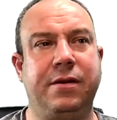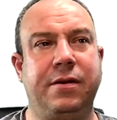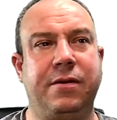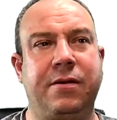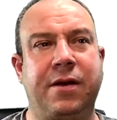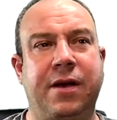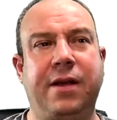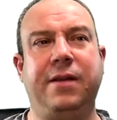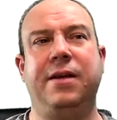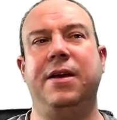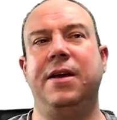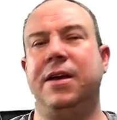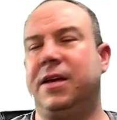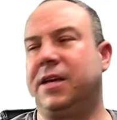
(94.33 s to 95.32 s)
right?
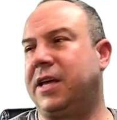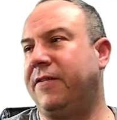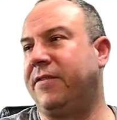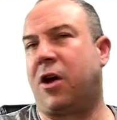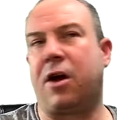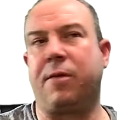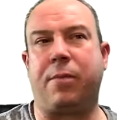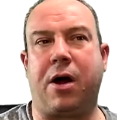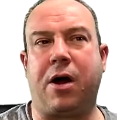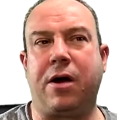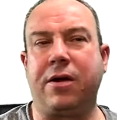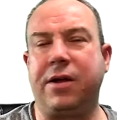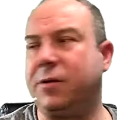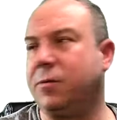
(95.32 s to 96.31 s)
Given r
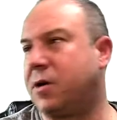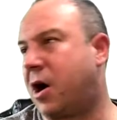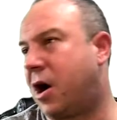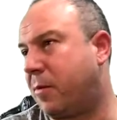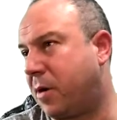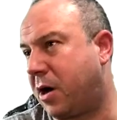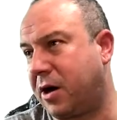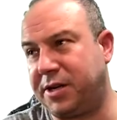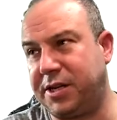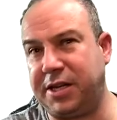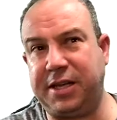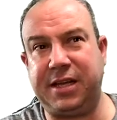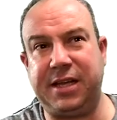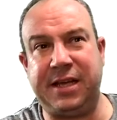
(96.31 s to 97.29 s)
bar equal to r bar of
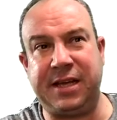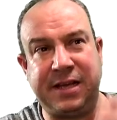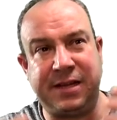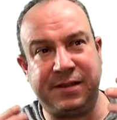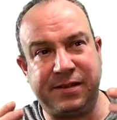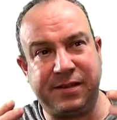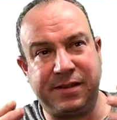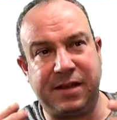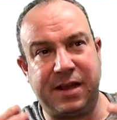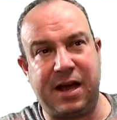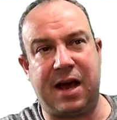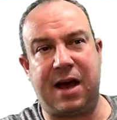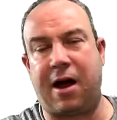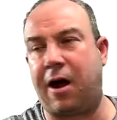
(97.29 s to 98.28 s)
t in
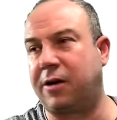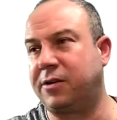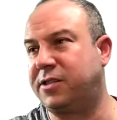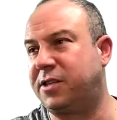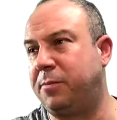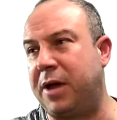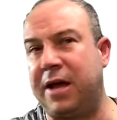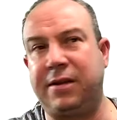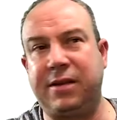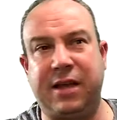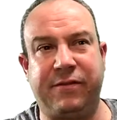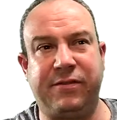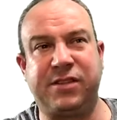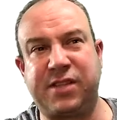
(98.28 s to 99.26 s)
r sub n,
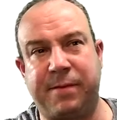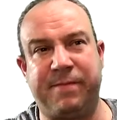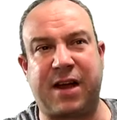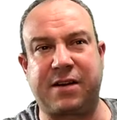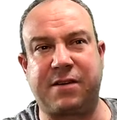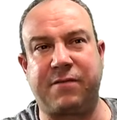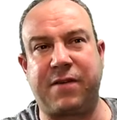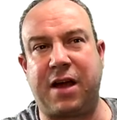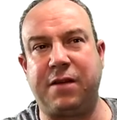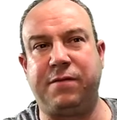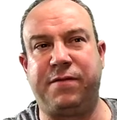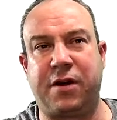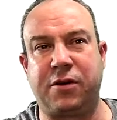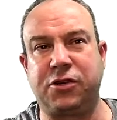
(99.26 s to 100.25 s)
given some vector valued
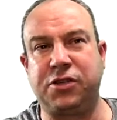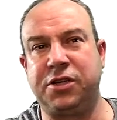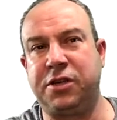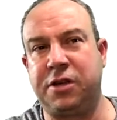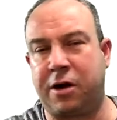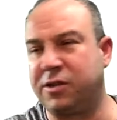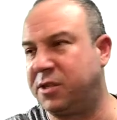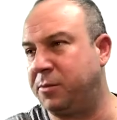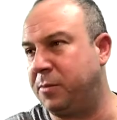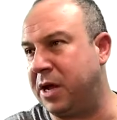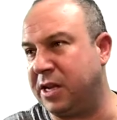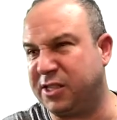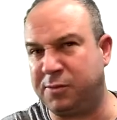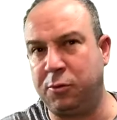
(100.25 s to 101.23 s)
function in r sub
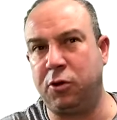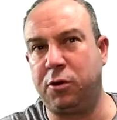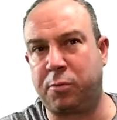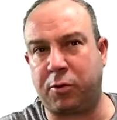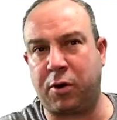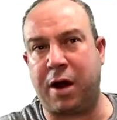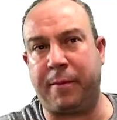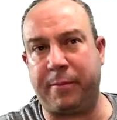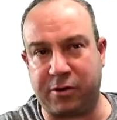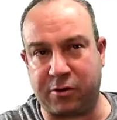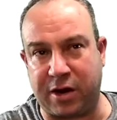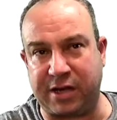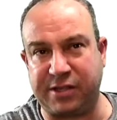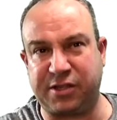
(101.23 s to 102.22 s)
n, a smooth
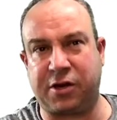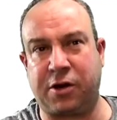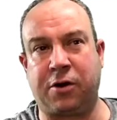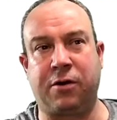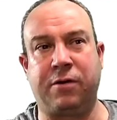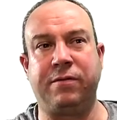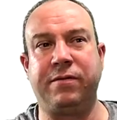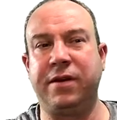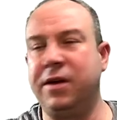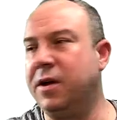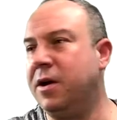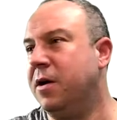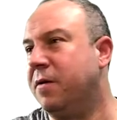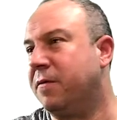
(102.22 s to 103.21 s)
parameterized curve
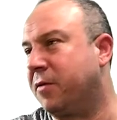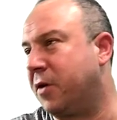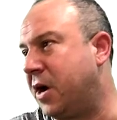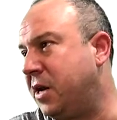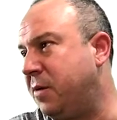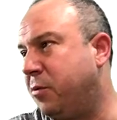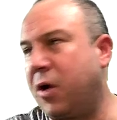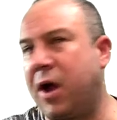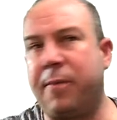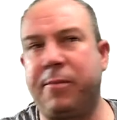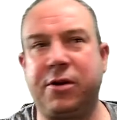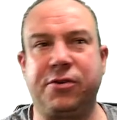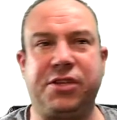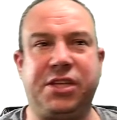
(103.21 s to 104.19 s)
for any
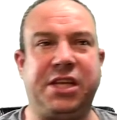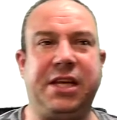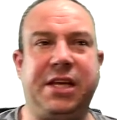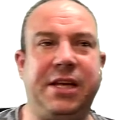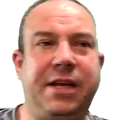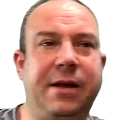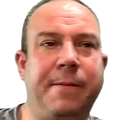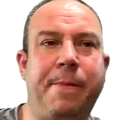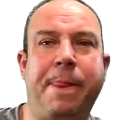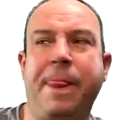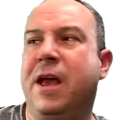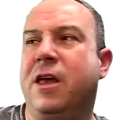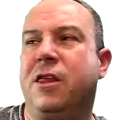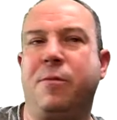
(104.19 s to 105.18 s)
parameter t,
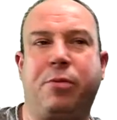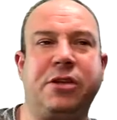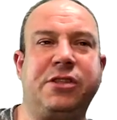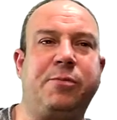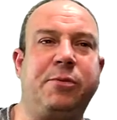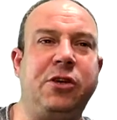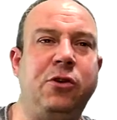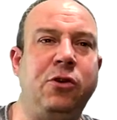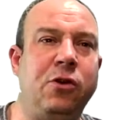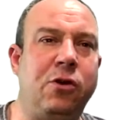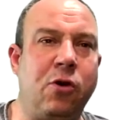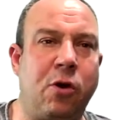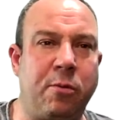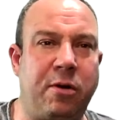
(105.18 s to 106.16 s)
the principal unit
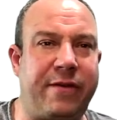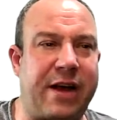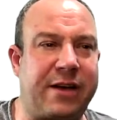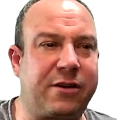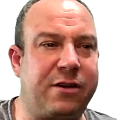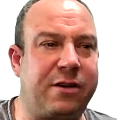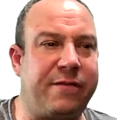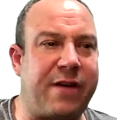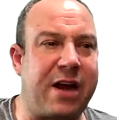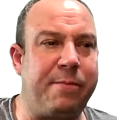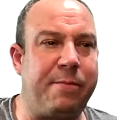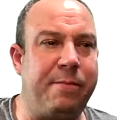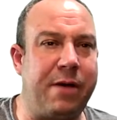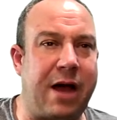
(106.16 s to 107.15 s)
normal vector
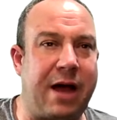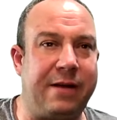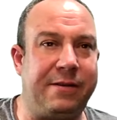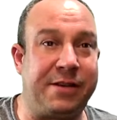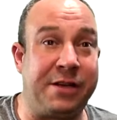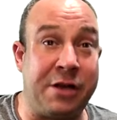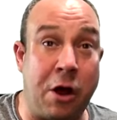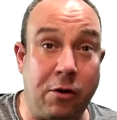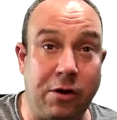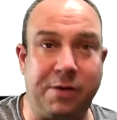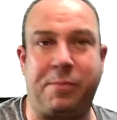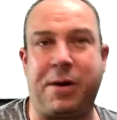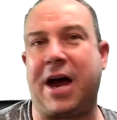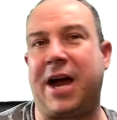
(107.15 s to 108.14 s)

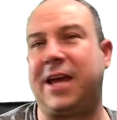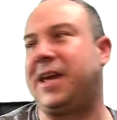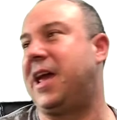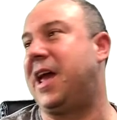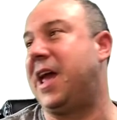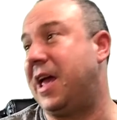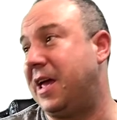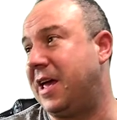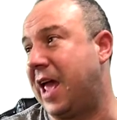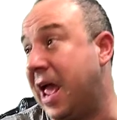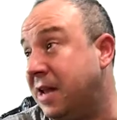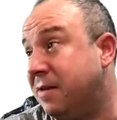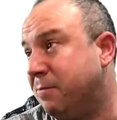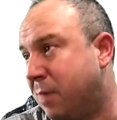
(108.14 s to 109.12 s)
denoted by
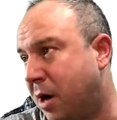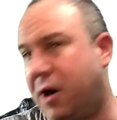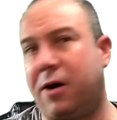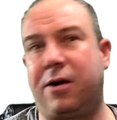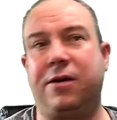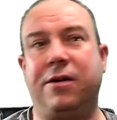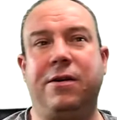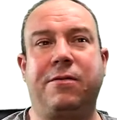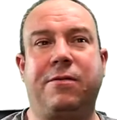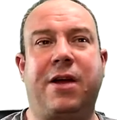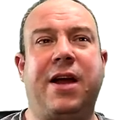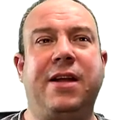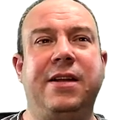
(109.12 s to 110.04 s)
n bar, right,